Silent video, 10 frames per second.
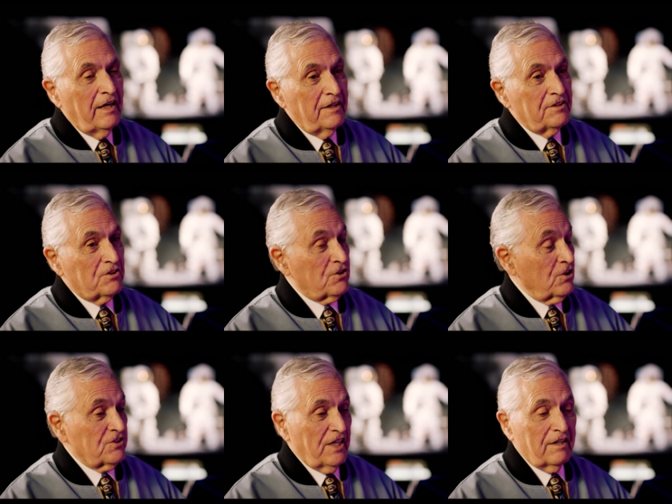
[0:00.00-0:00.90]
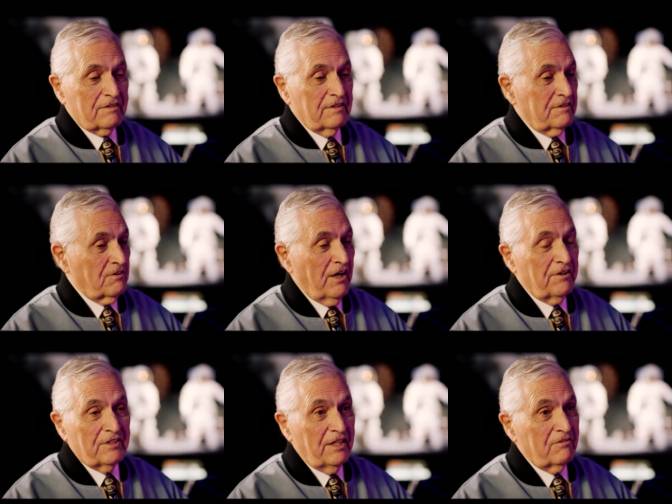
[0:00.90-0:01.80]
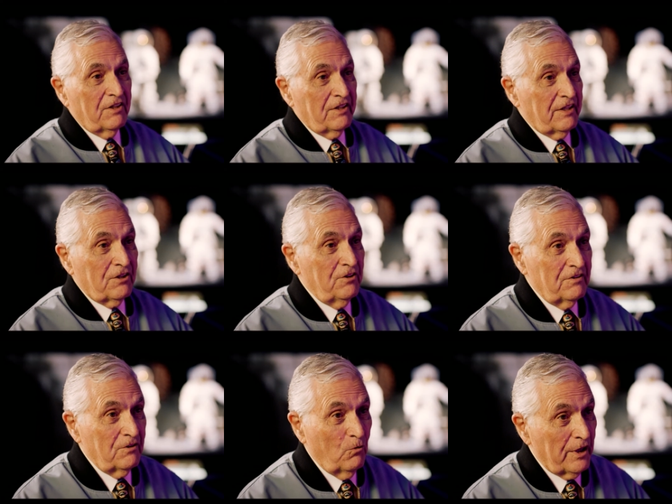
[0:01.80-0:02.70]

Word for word: And it just turns out that the ground did everything they could to